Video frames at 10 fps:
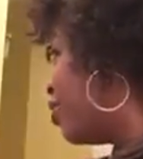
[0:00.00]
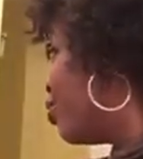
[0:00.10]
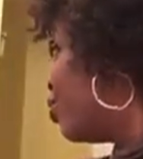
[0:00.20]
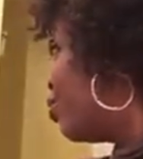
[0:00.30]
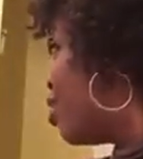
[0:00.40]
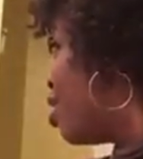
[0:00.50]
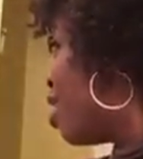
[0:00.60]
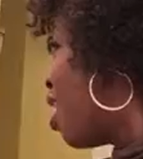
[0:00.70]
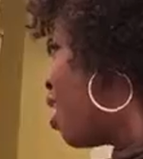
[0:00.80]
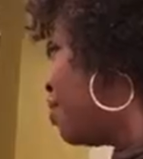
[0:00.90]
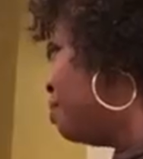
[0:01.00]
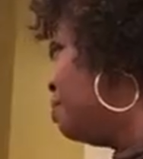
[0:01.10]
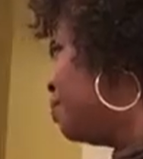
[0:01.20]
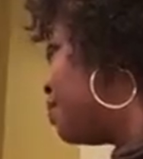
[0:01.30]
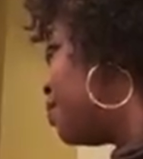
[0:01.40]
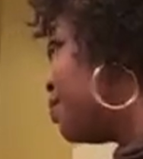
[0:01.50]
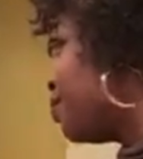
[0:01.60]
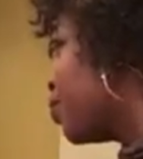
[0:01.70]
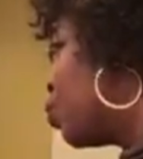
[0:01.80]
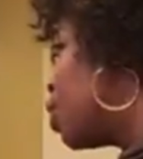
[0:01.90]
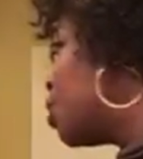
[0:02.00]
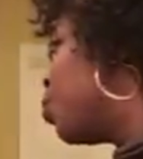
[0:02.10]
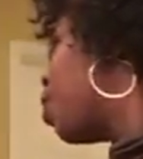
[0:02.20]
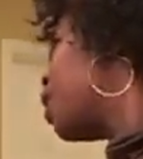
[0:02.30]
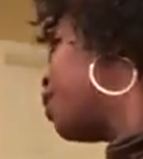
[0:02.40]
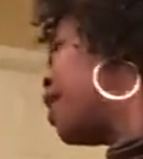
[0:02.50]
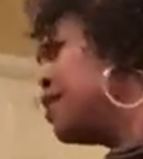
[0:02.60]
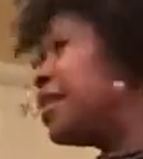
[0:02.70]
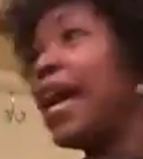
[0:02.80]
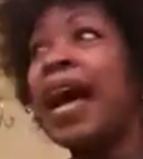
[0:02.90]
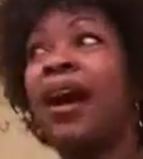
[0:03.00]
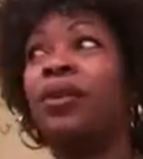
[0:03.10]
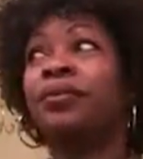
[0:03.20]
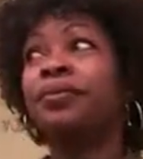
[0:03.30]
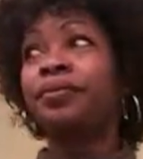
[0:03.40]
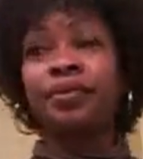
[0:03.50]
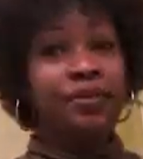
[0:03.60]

You do not want to be walking around town